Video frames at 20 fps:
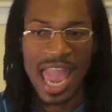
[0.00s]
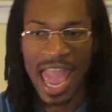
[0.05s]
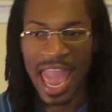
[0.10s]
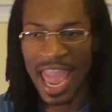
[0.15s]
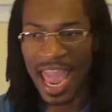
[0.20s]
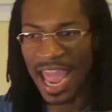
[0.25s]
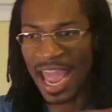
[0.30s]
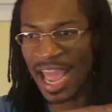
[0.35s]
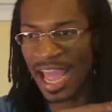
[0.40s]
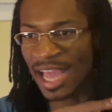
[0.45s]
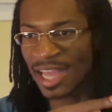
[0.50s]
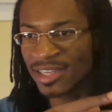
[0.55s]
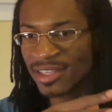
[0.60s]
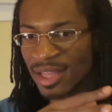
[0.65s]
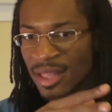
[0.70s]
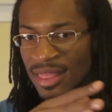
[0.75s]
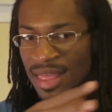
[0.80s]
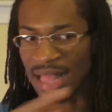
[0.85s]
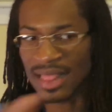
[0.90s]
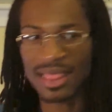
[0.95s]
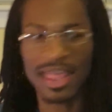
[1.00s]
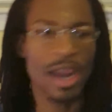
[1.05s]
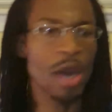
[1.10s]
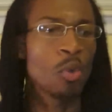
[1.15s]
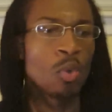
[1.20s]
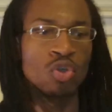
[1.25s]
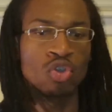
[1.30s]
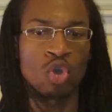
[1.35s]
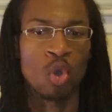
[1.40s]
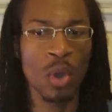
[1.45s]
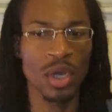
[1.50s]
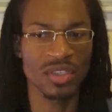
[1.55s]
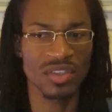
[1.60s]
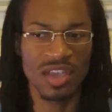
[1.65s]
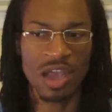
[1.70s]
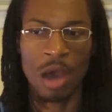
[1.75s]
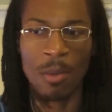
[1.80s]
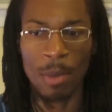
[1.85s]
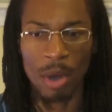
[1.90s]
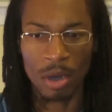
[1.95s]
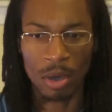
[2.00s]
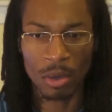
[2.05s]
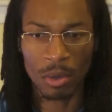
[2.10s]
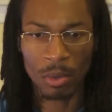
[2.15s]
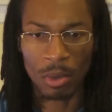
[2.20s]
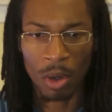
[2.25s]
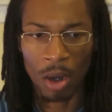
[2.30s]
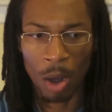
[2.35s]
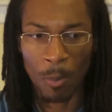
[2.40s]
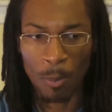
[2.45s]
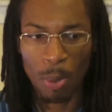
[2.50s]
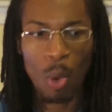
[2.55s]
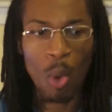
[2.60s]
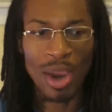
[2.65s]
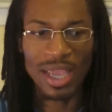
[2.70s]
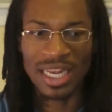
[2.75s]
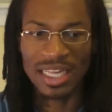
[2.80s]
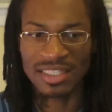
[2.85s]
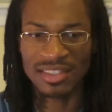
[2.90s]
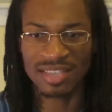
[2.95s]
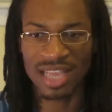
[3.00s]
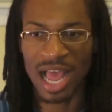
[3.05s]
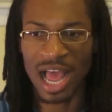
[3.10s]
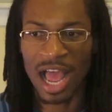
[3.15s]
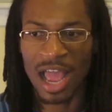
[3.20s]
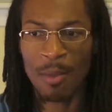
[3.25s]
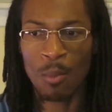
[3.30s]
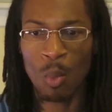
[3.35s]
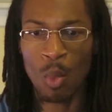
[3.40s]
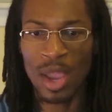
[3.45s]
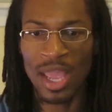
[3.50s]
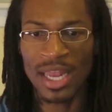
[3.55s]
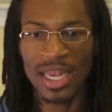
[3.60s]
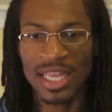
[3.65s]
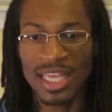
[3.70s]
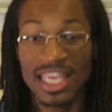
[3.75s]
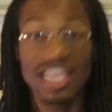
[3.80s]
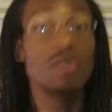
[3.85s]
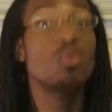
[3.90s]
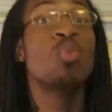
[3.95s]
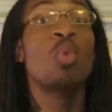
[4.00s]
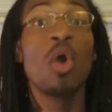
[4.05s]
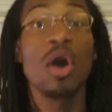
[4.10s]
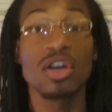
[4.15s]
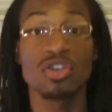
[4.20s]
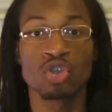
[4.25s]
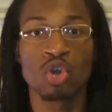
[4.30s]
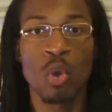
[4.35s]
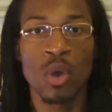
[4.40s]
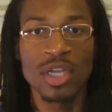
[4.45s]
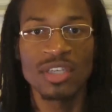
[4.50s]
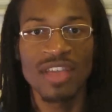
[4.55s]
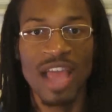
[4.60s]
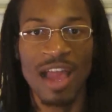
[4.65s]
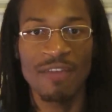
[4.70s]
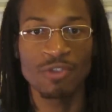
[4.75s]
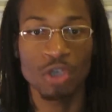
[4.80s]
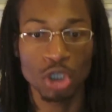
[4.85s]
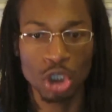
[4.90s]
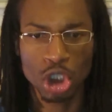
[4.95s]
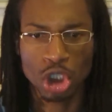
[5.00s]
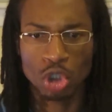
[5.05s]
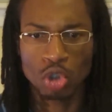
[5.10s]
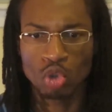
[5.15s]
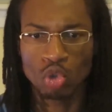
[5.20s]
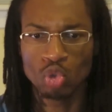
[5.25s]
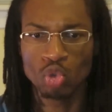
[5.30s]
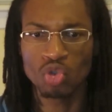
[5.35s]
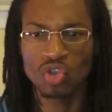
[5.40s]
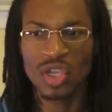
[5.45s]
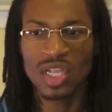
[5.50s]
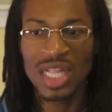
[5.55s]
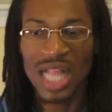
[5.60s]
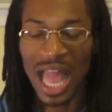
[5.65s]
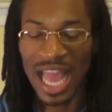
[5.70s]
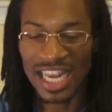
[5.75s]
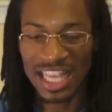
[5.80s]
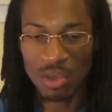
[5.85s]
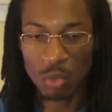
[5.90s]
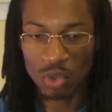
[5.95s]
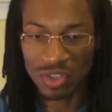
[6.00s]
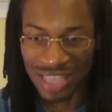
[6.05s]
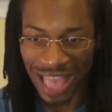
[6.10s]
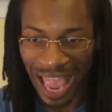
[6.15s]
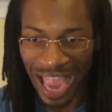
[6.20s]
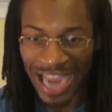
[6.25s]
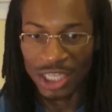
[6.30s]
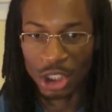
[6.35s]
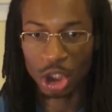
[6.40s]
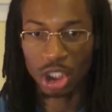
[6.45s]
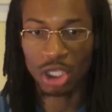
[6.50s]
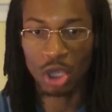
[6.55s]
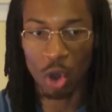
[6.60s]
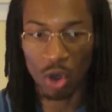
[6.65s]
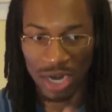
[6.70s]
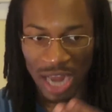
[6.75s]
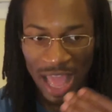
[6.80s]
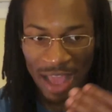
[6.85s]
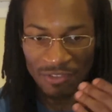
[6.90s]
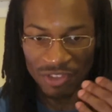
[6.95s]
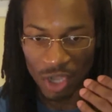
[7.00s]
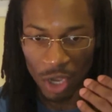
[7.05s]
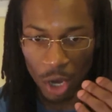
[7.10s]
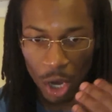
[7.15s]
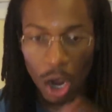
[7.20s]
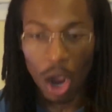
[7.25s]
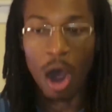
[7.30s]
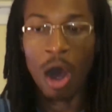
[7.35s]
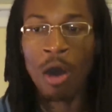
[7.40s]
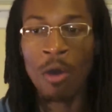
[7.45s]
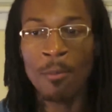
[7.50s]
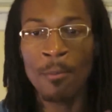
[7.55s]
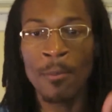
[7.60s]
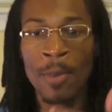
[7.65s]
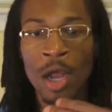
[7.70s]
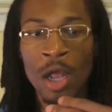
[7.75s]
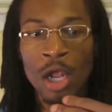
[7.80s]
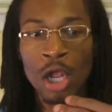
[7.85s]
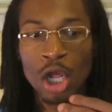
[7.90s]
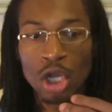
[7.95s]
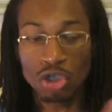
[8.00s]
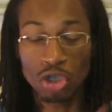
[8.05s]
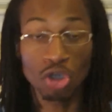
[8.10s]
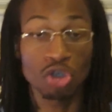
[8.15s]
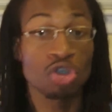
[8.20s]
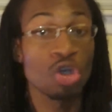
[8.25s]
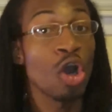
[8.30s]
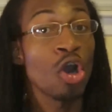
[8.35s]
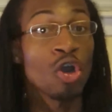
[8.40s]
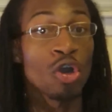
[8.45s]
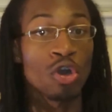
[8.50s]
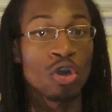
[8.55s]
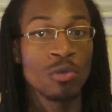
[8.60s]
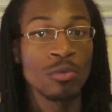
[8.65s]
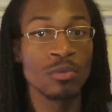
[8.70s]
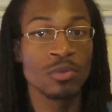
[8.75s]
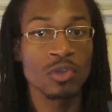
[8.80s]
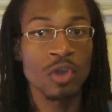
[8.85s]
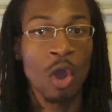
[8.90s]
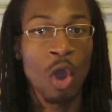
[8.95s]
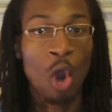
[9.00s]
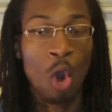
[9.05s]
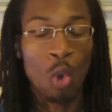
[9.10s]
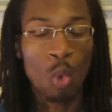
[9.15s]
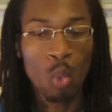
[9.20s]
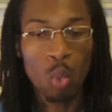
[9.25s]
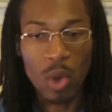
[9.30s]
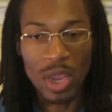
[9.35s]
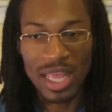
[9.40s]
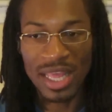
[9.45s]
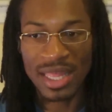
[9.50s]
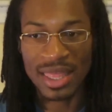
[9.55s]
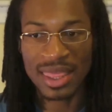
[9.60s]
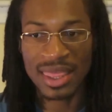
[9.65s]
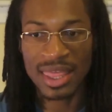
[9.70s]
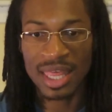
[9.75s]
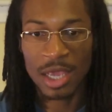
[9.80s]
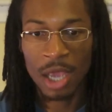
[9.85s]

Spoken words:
and that there was going to come a point in time when he was going to have to choose, and he was actually going to have to come to terms with